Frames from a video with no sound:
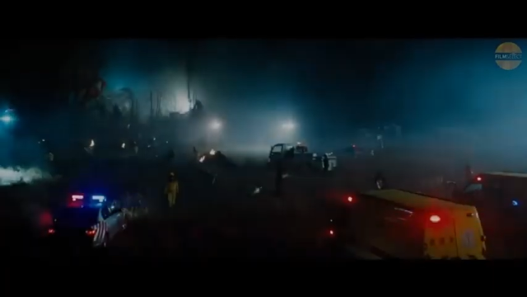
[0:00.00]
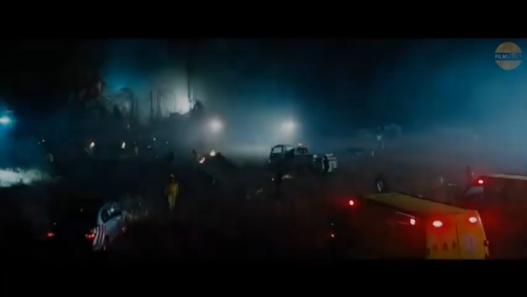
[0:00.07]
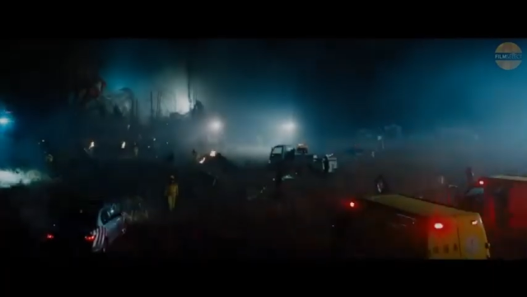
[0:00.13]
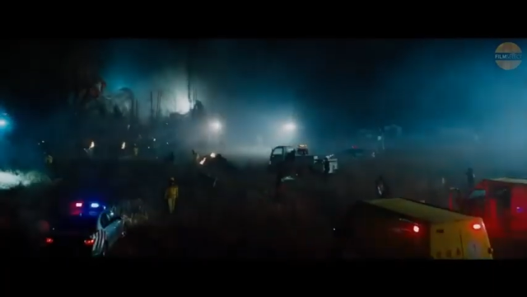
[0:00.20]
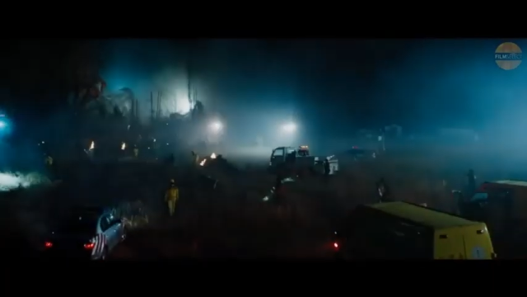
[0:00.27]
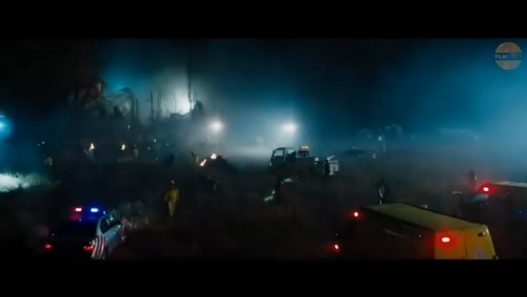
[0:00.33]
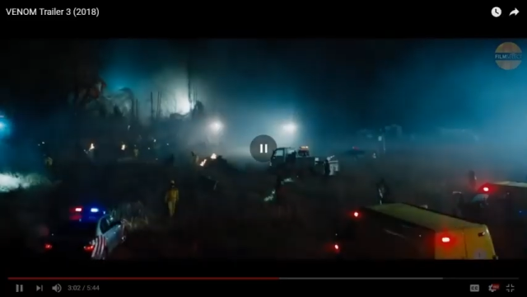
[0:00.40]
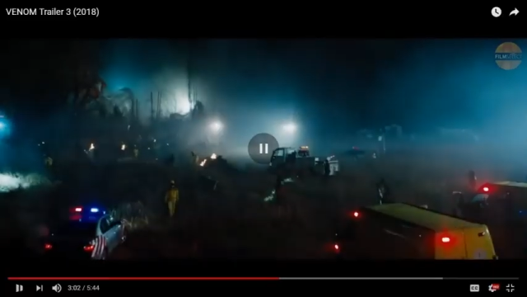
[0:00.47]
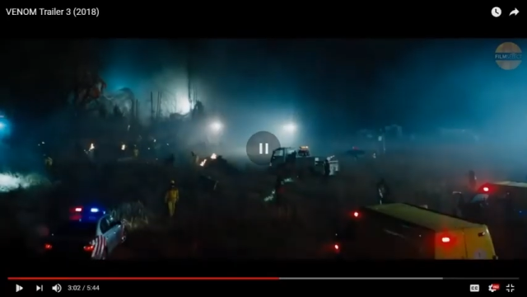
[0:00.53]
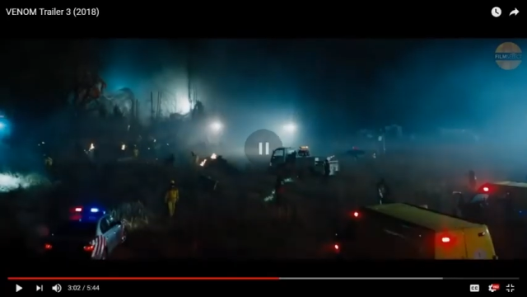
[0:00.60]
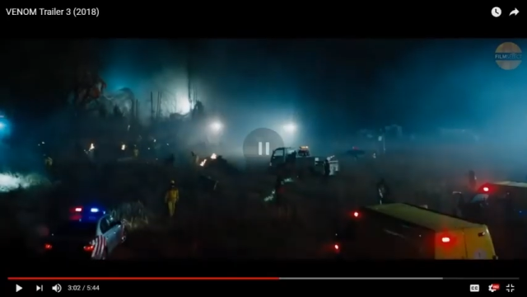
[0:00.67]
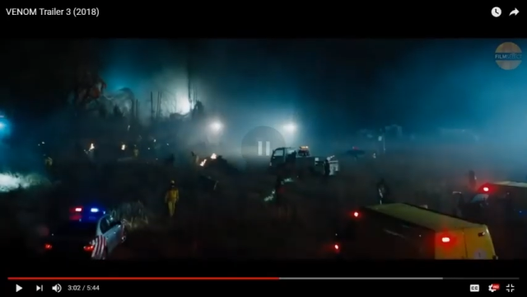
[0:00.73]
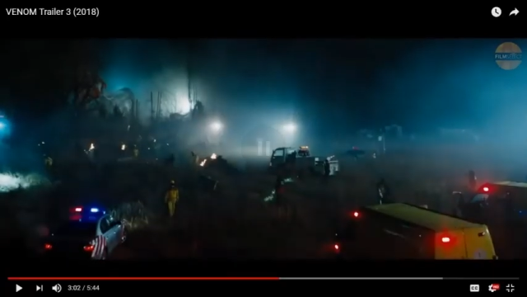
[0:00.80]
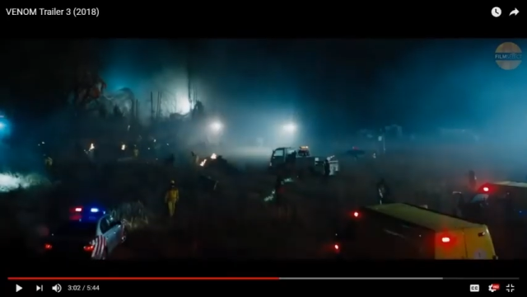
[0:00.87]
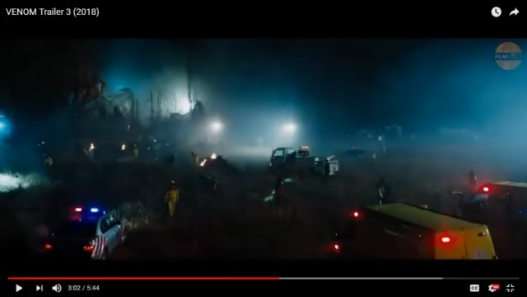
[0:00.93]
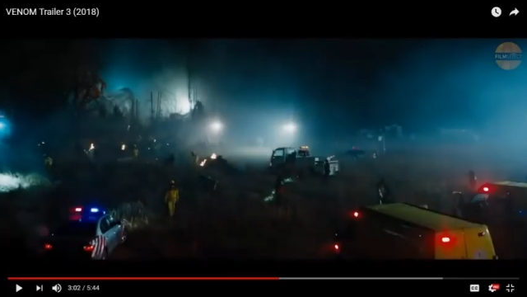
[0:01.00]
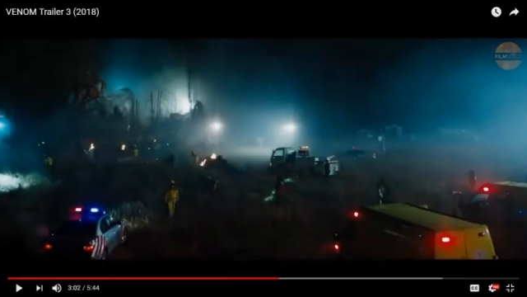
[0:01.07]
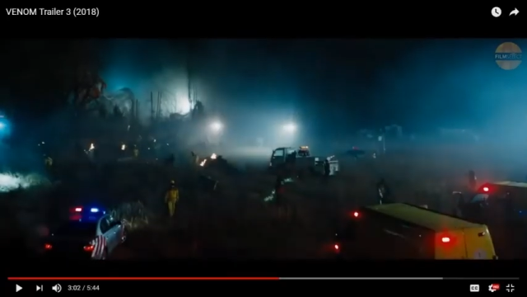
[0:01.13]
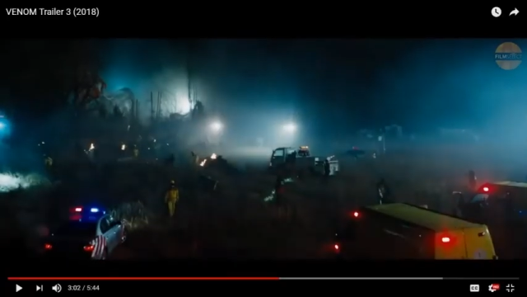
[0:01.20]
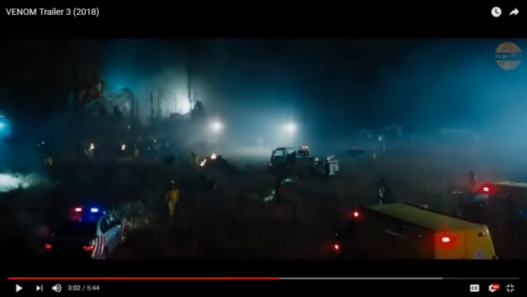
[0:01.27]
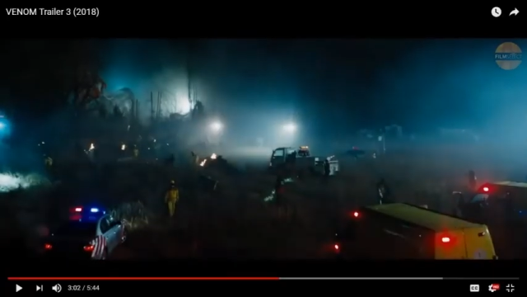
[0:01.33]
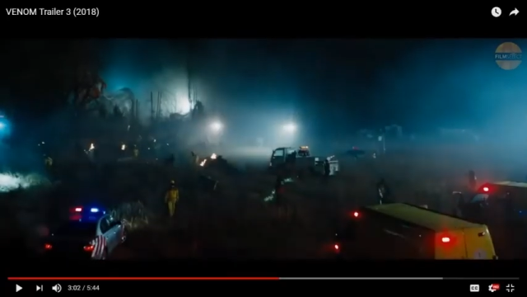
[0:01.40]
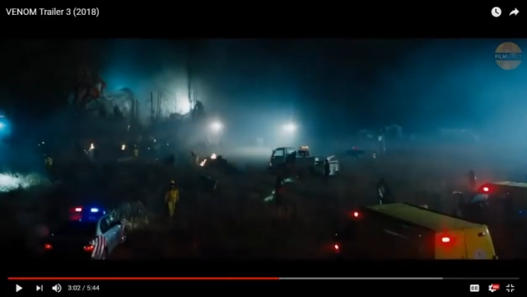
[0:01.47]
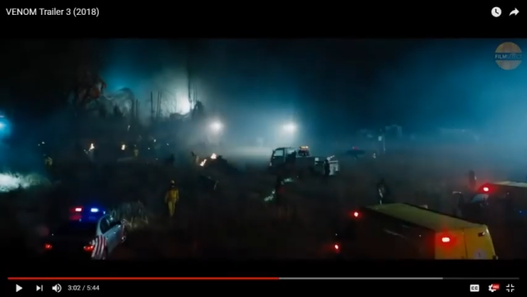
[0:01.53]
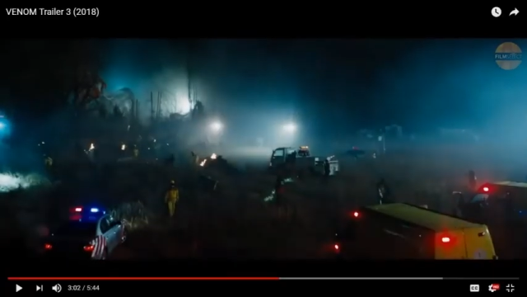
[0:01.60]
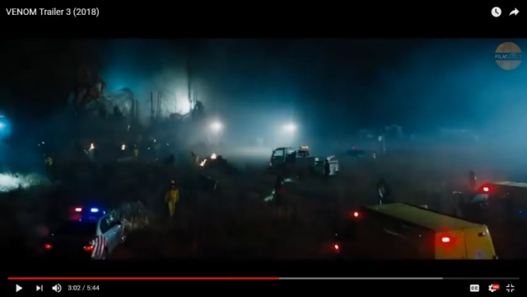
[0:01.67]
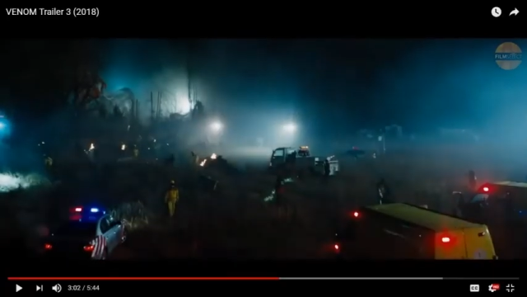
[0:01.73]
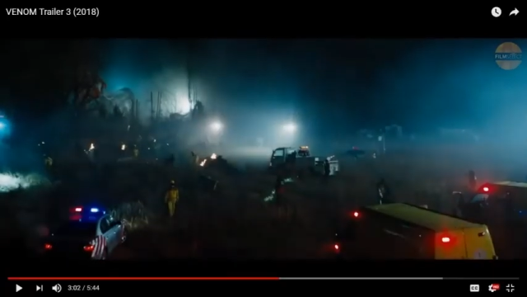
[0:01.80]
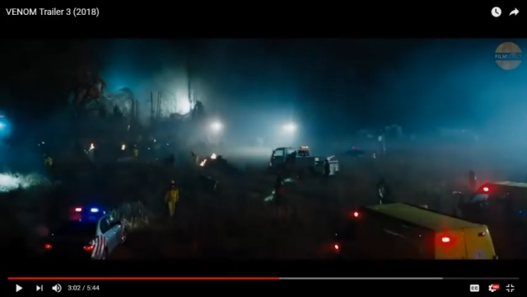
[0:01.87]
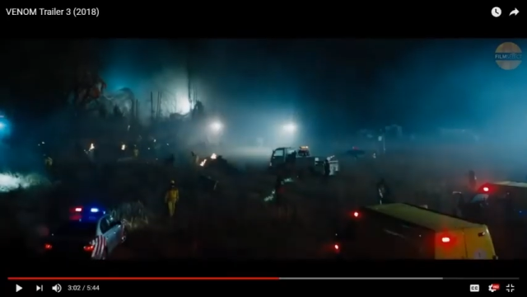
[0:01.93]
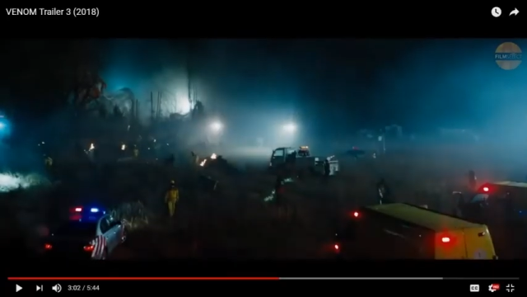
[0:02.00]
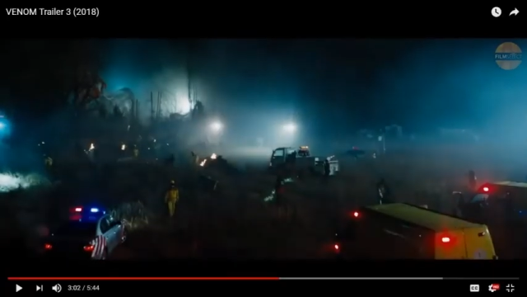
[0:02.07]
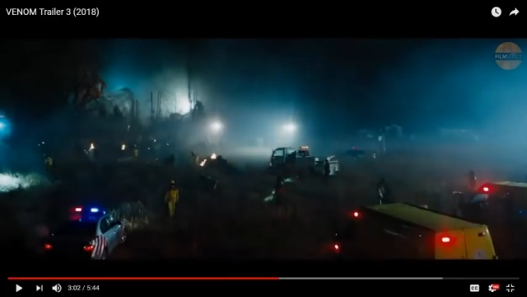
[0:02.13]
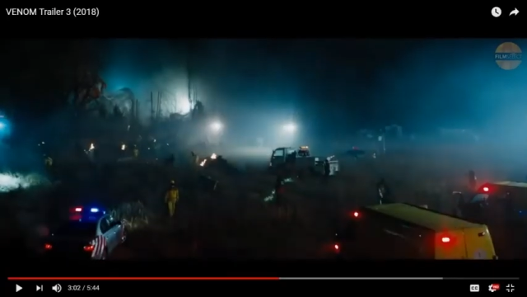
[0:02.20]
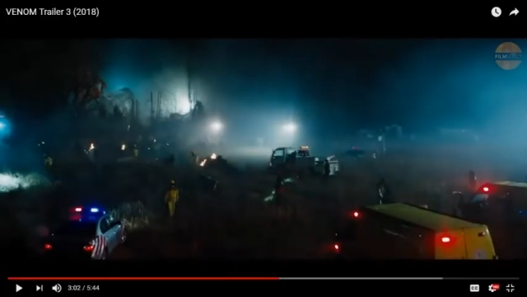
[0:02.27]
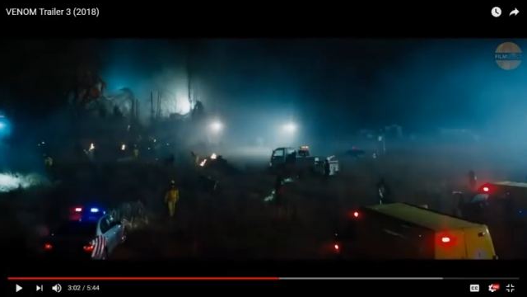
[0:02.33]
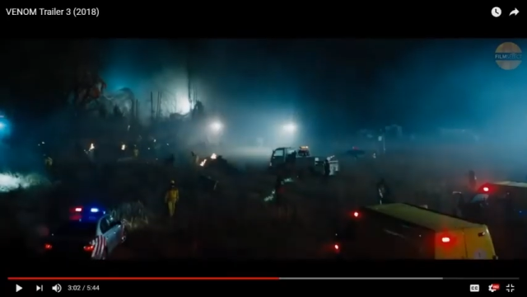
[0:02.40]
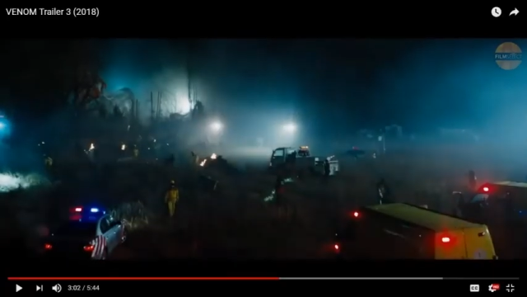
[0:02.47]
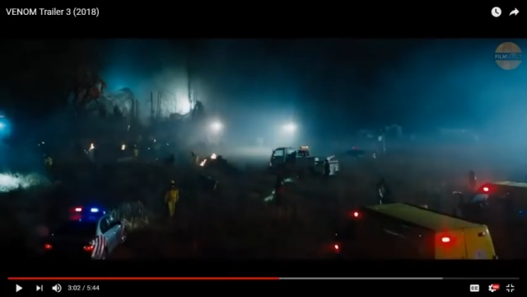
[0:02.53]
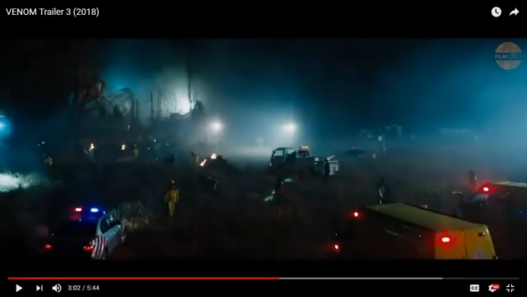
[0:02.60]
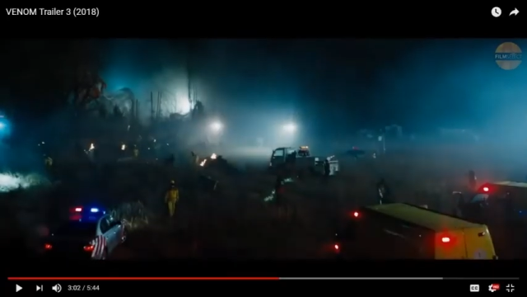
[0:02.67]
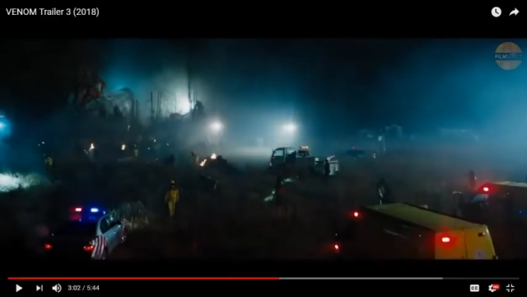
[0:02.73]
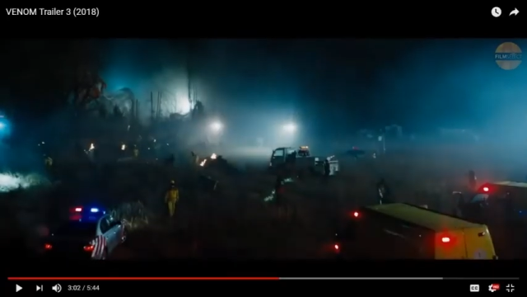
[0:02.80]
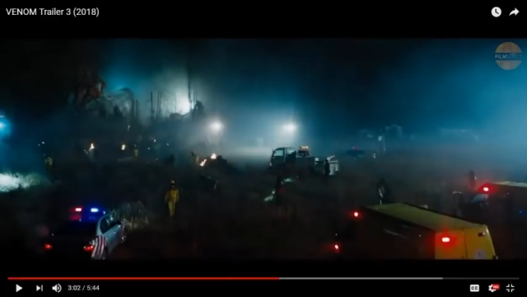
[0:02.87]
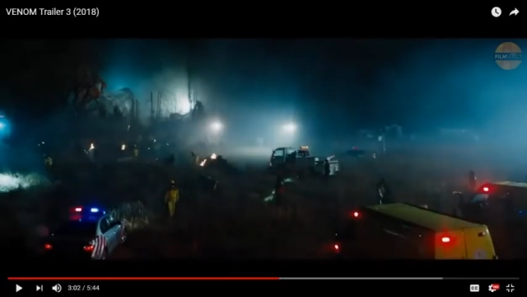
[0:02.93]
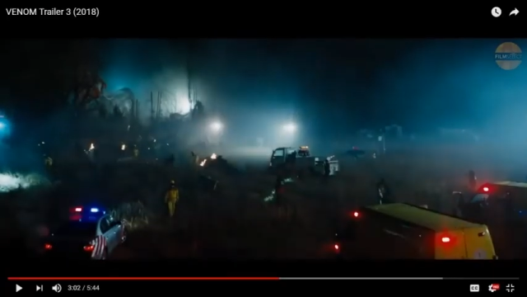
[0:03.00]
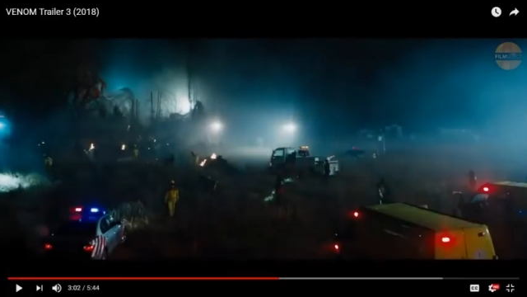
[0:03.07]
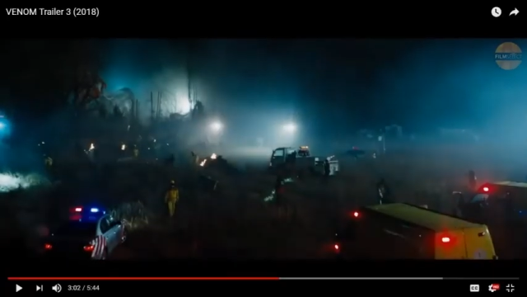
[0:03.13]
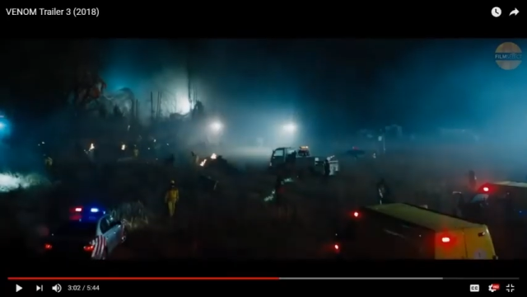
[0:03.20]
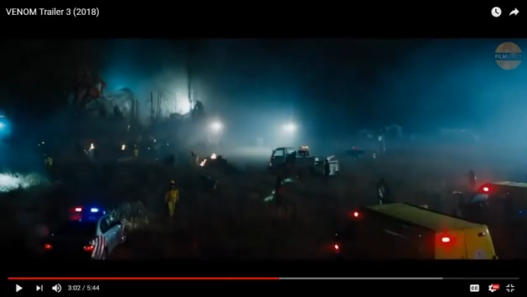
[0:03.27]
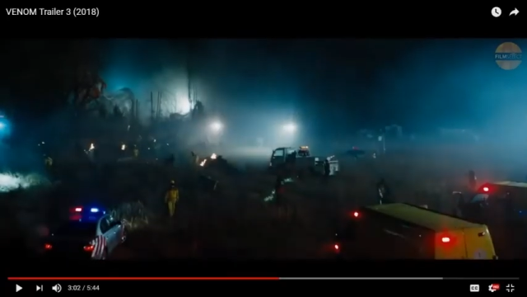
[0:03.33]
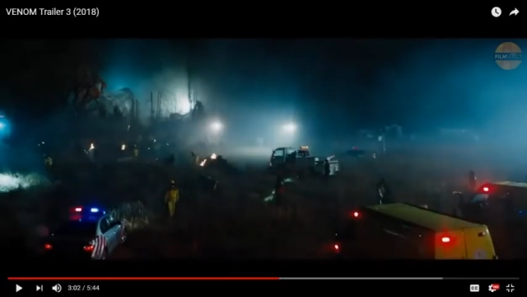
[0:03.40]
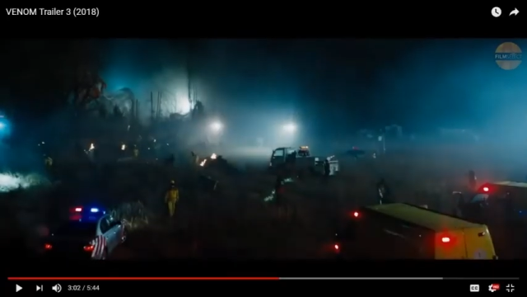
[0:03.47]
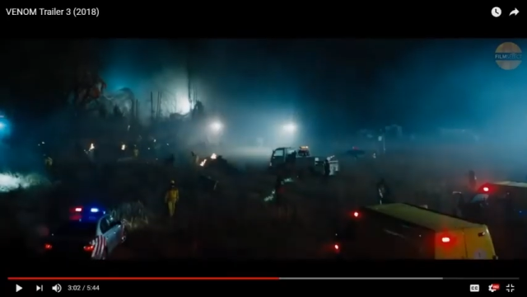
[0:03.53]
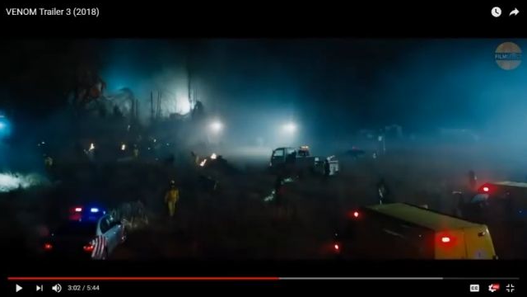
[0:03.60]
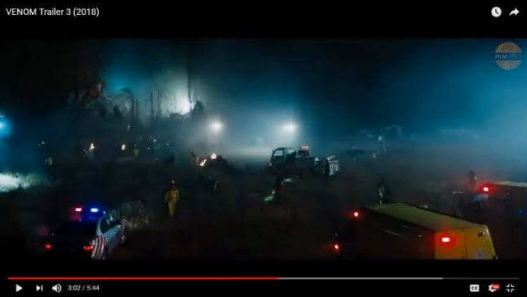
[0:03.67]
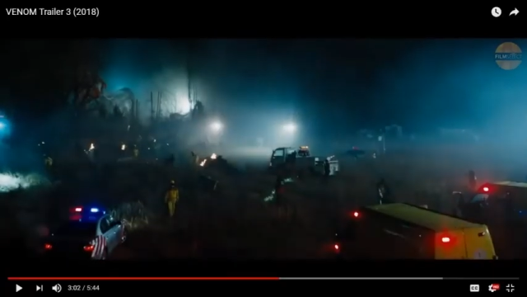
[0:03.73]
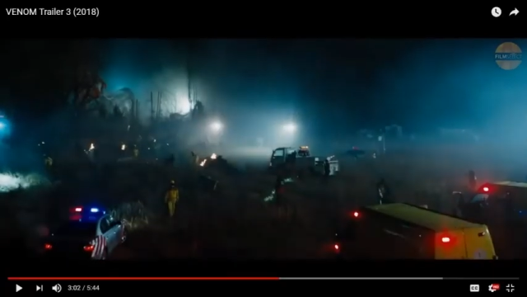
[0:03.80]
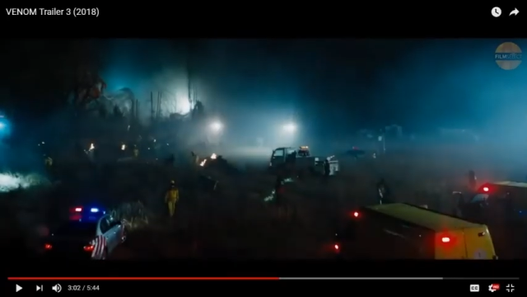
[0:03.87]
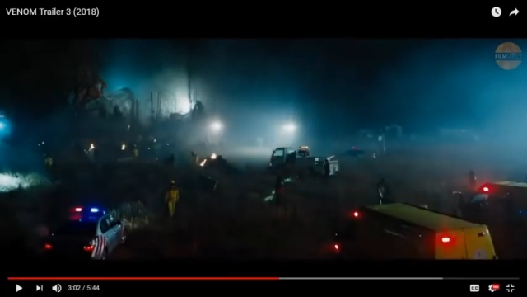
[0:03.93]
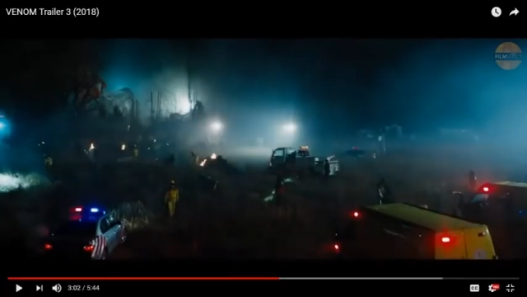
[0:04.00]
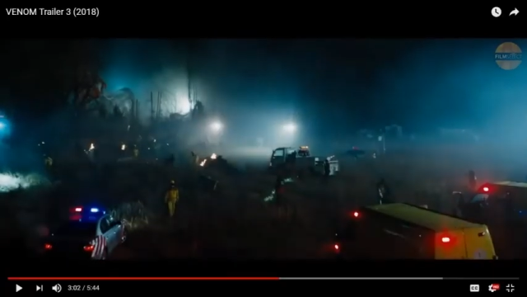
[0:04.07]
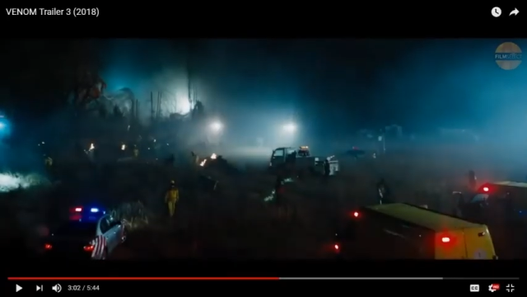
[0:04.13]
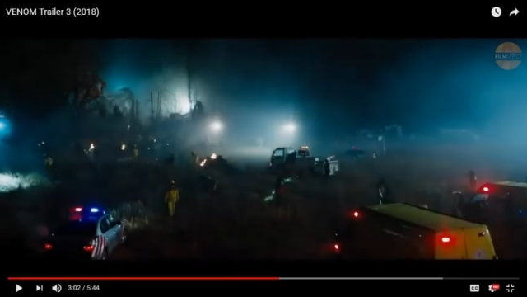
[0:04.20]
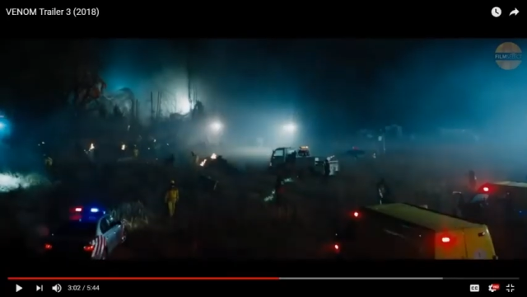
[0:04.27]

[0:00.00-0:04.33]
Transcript: [unreadable: no face in view]